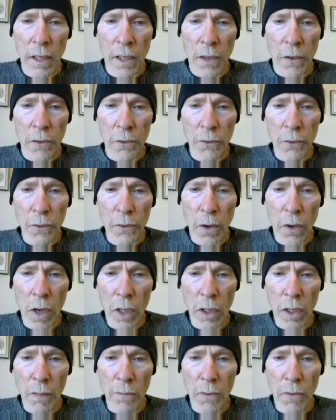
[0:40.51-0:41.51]
Through
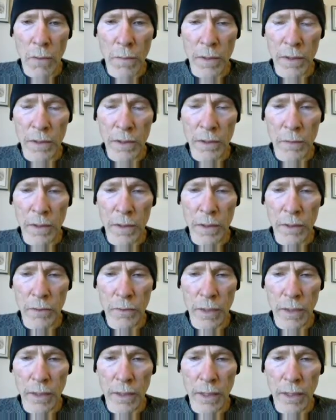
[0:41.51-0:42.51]
all our moments, we
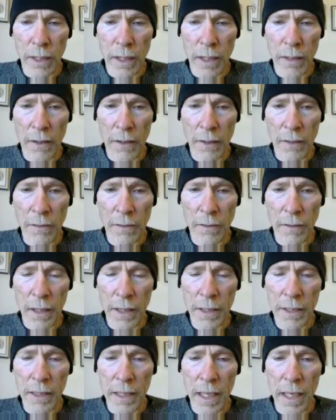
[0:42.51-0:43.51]
string together
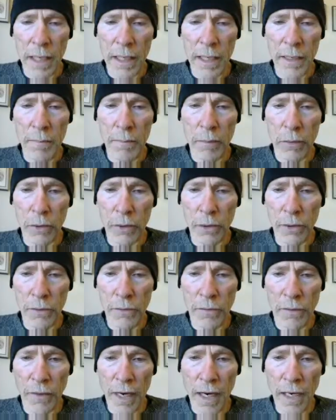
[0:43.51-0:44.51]
a tiny blurred
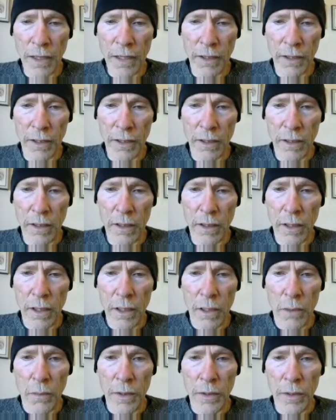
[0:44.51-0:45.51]
fraction
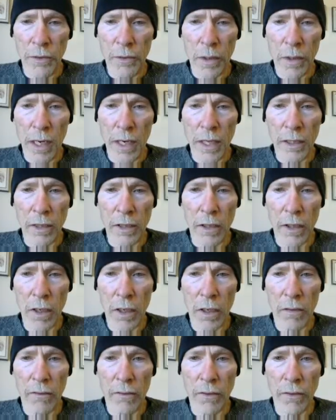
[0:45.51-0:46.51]
we try and
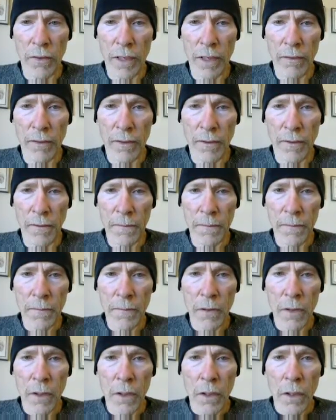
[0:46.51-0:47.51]
call forever.
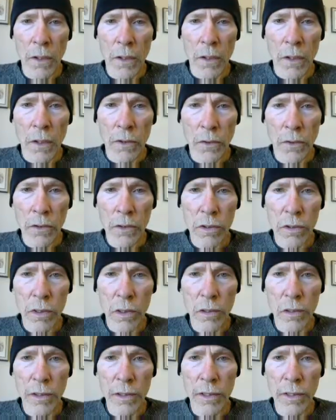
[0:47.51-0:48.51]
So
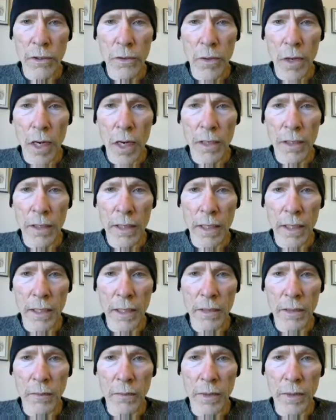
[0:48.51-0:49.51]
slowly do our
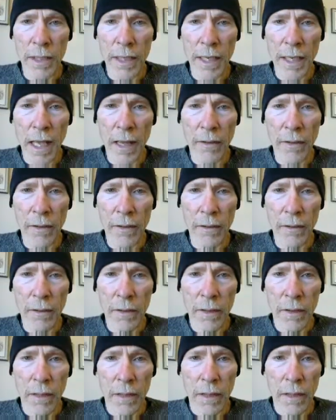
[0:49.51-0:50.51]
days we gather.
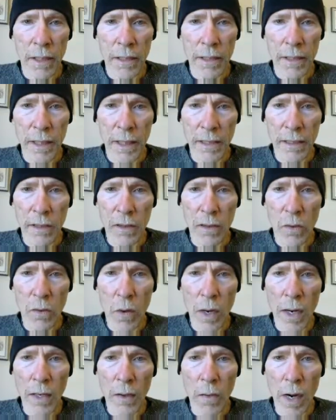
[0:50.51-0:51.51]
It takes
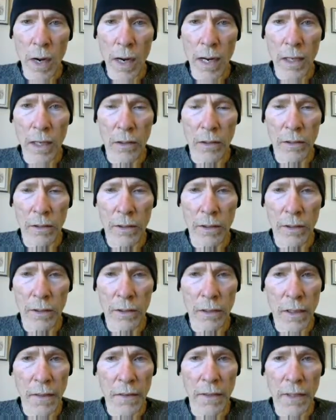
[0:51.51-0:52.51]
quite a while till
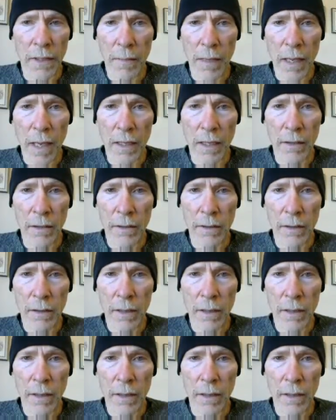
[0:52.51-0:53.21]
nothing matters.